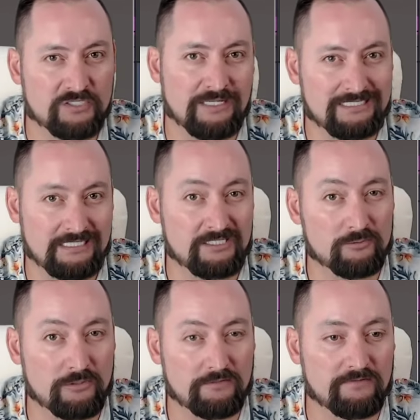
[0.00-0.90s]

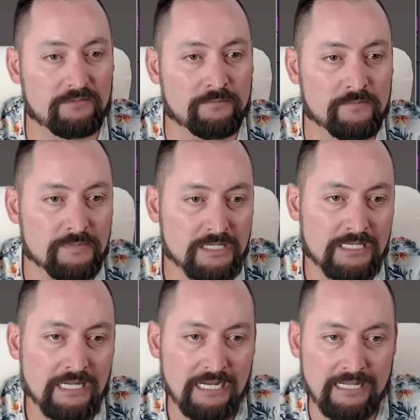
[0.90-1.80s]
visualization workflow.
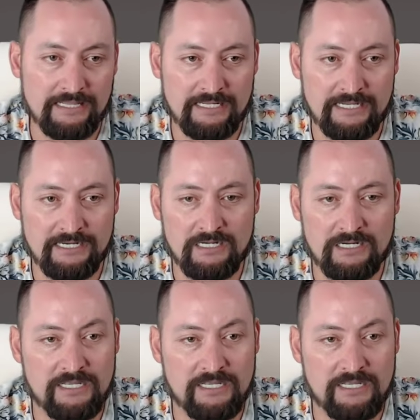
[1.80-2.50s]
And then